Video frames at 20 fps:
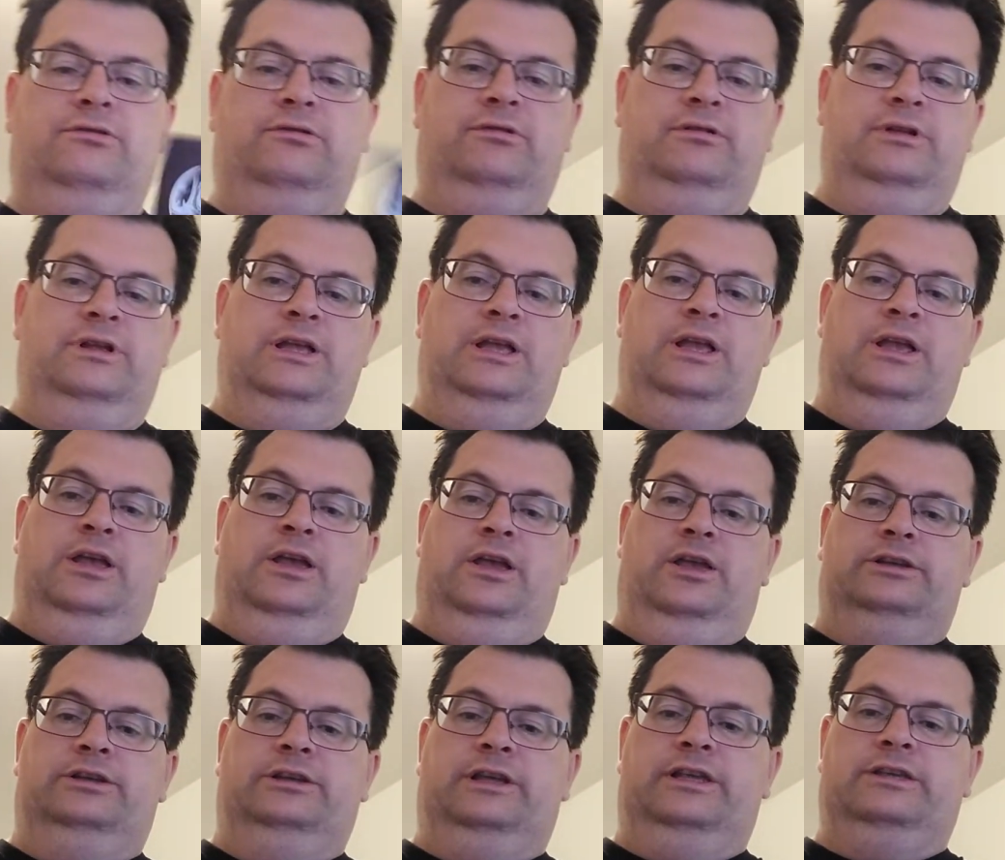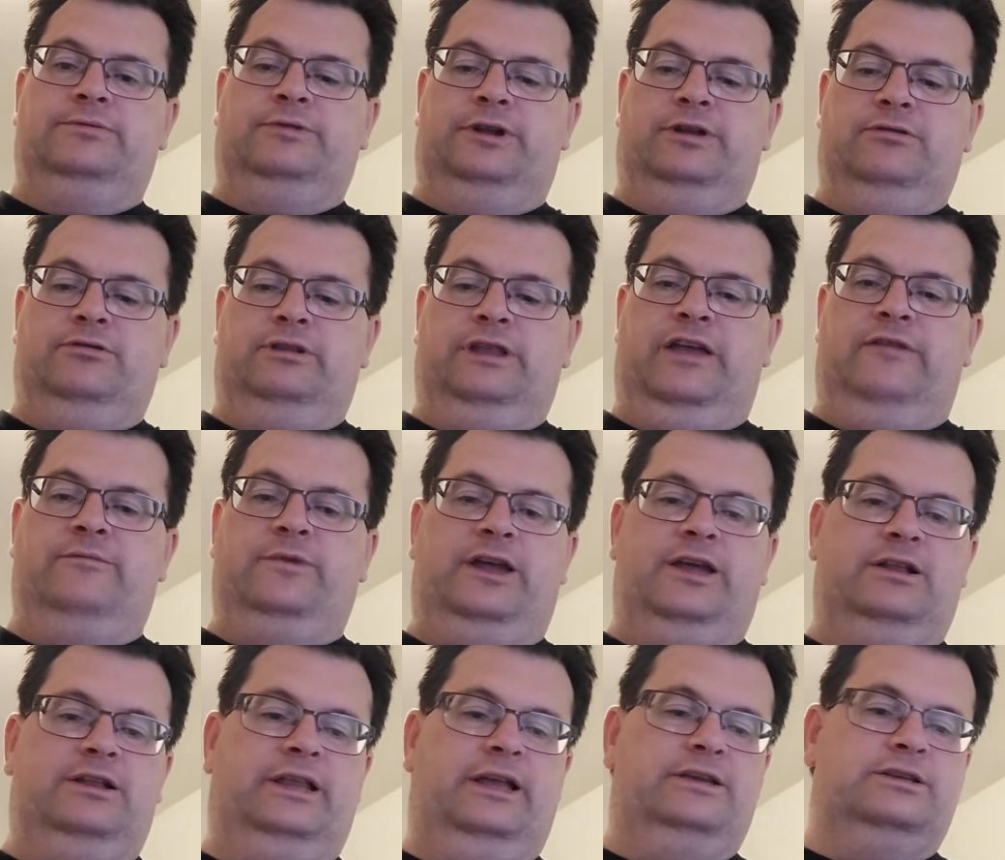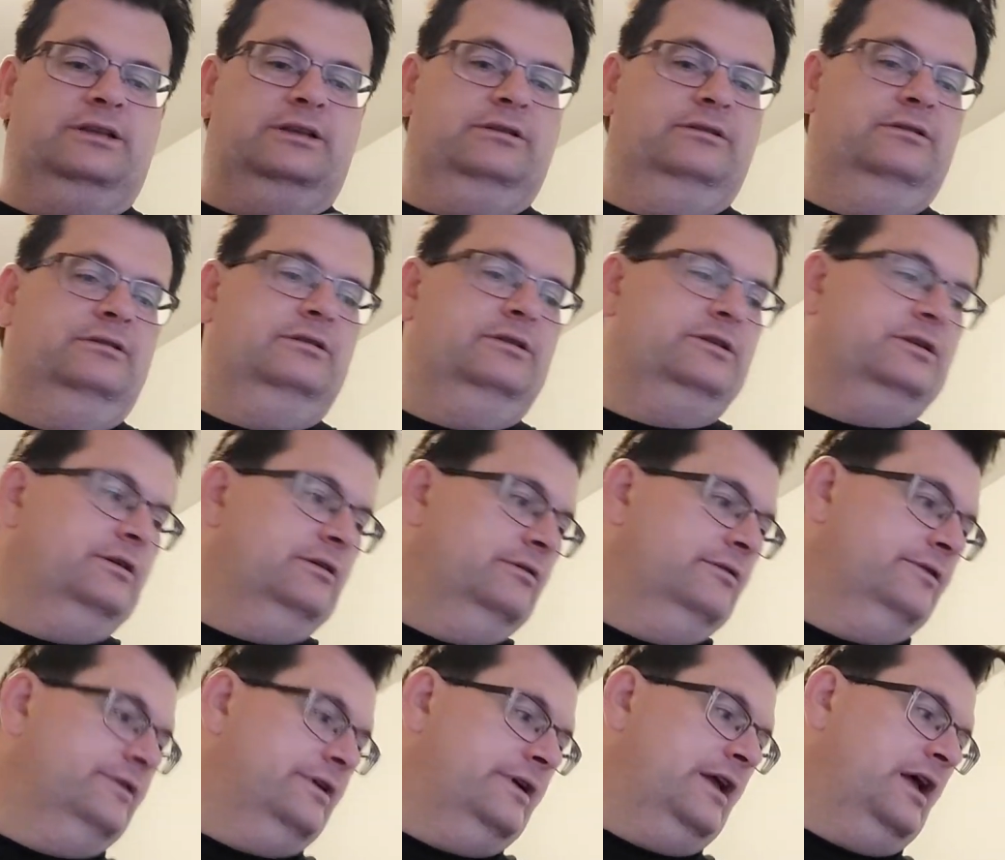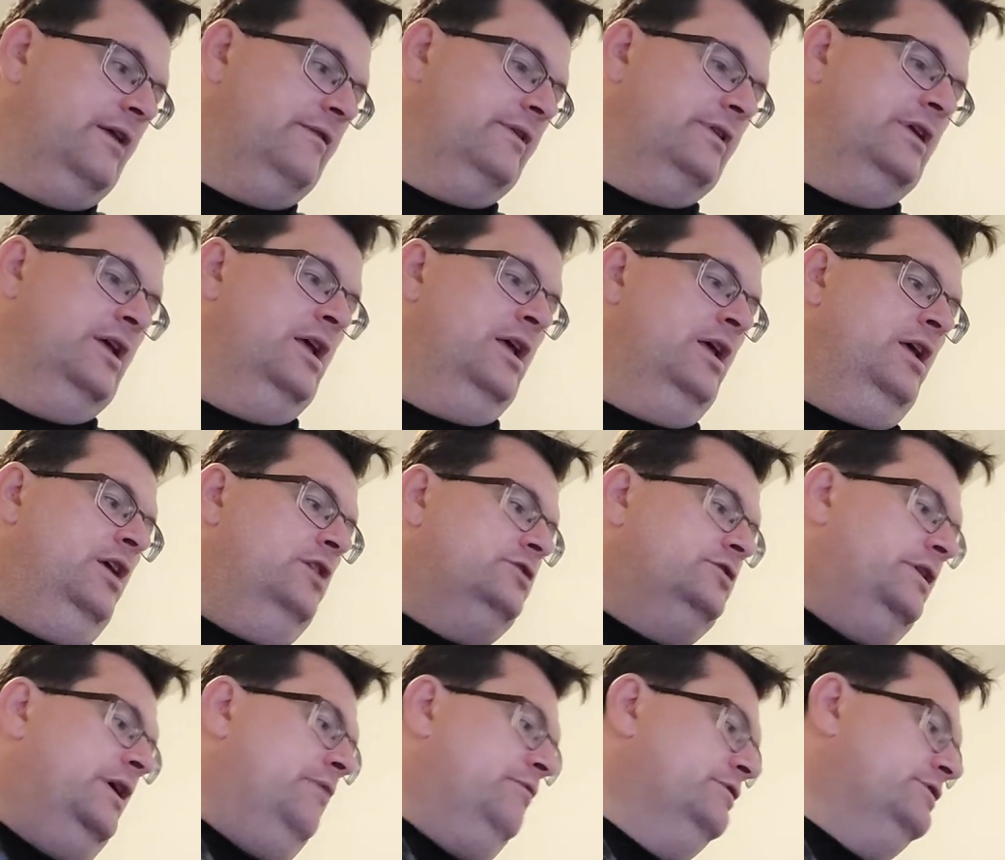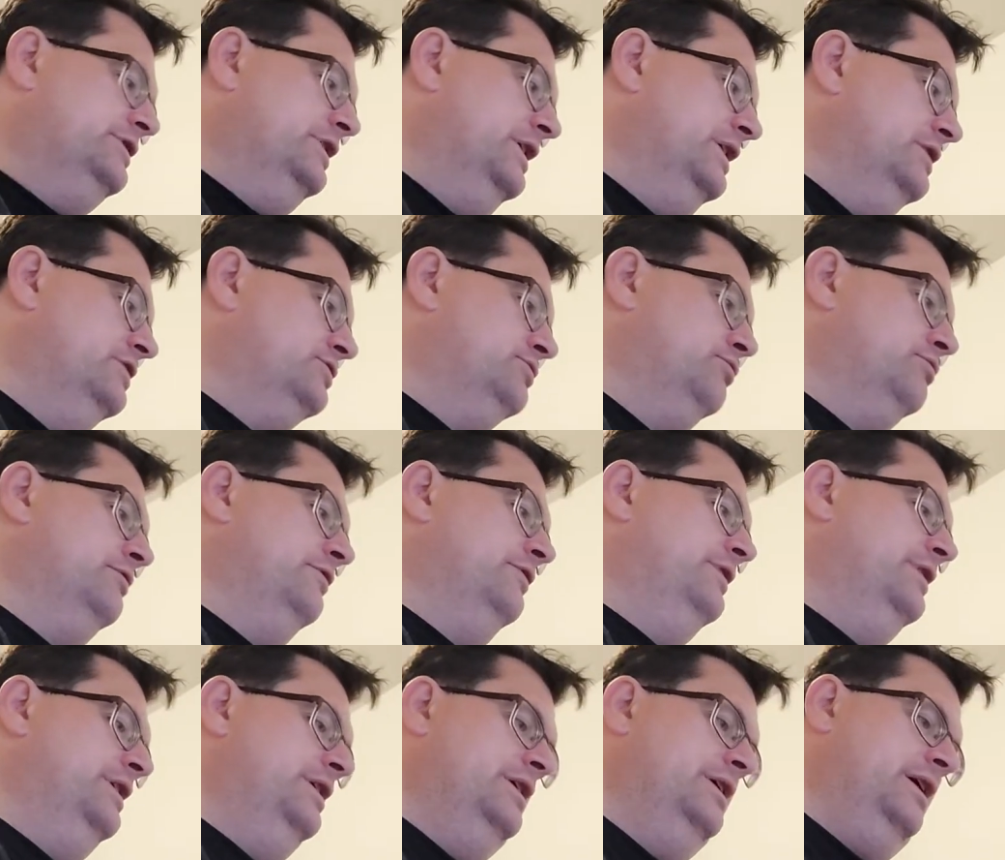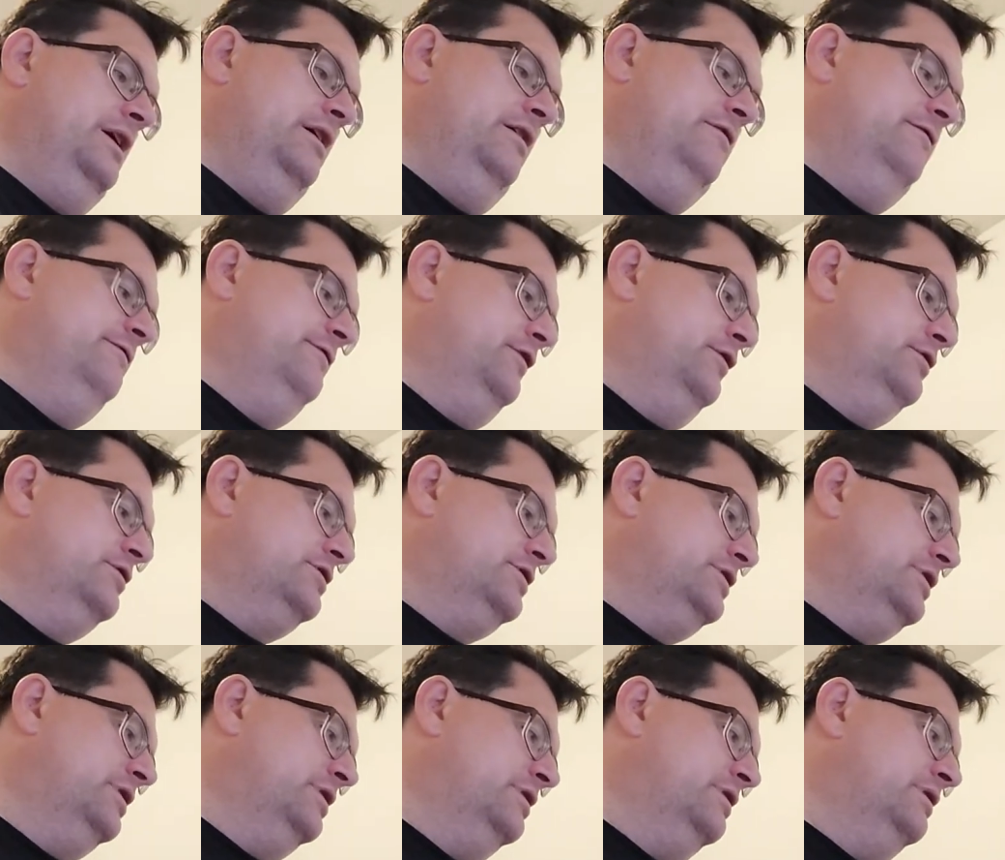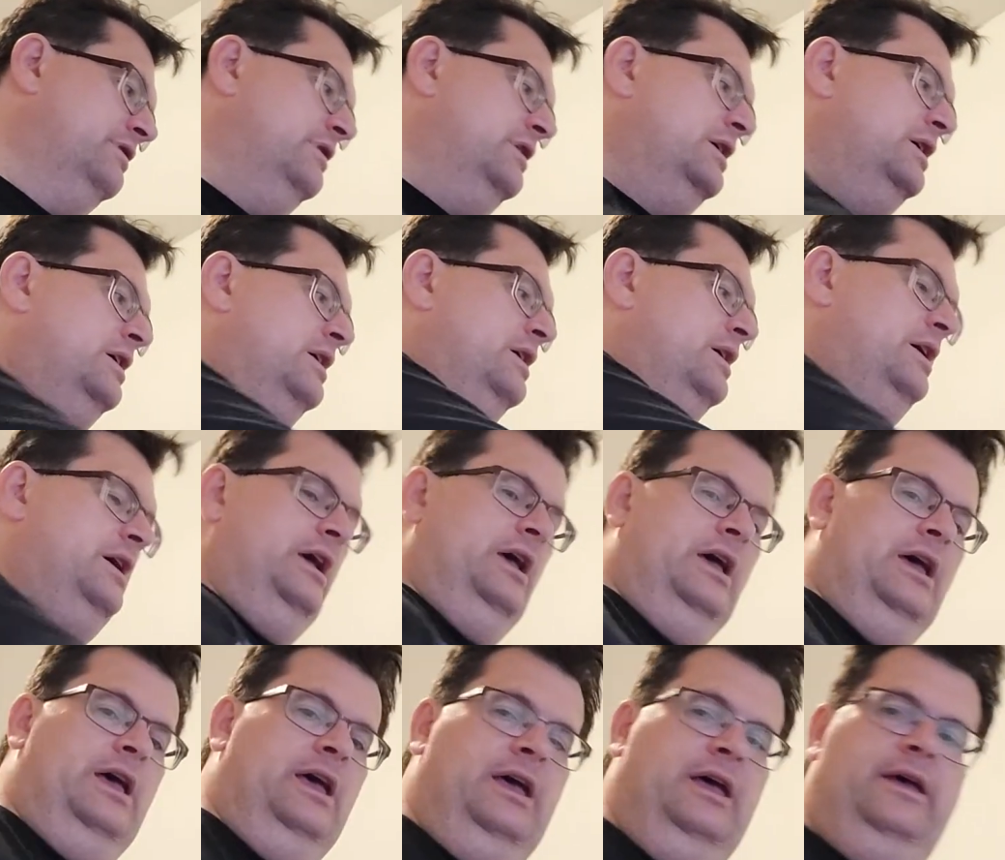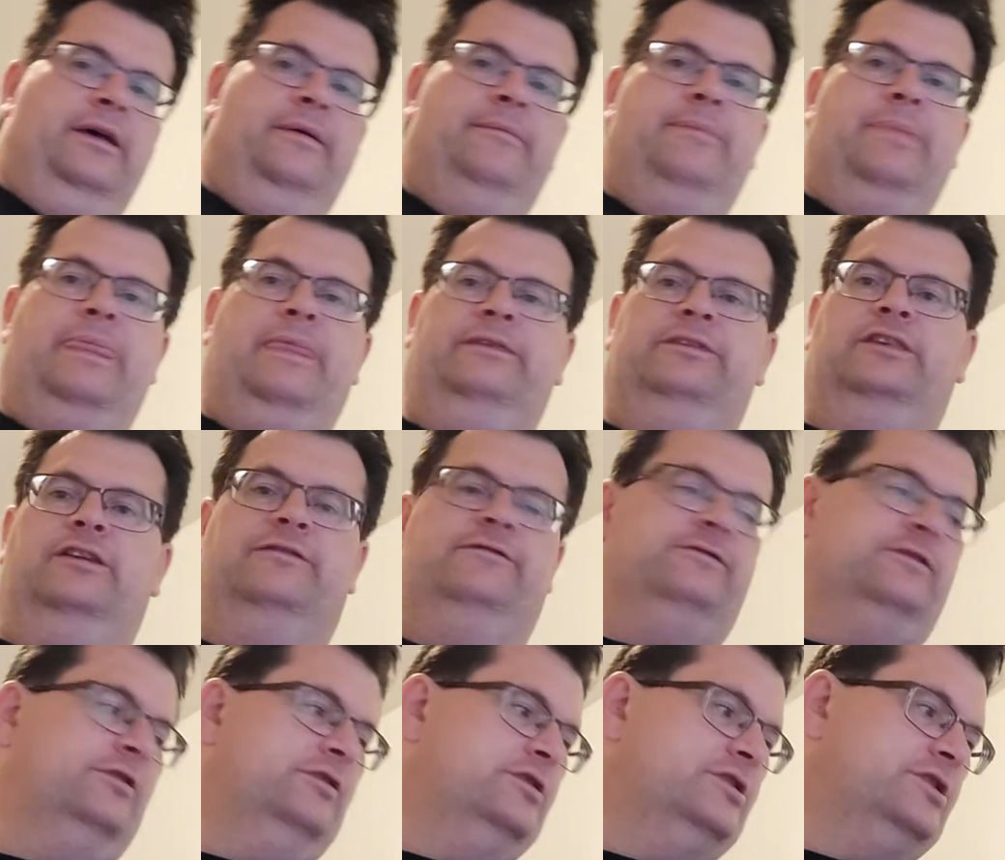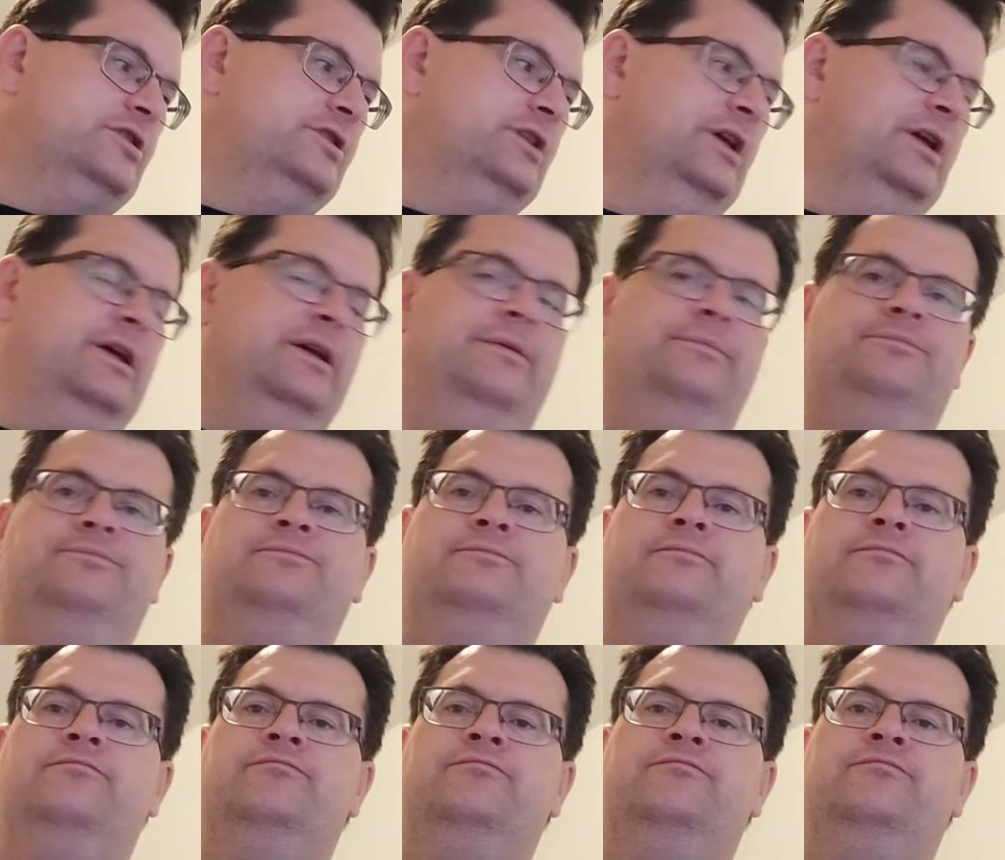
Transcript: cool. So that's pretty cool to have my collection. So there you have it. So that was the sort of the uh, first, um, the first, um,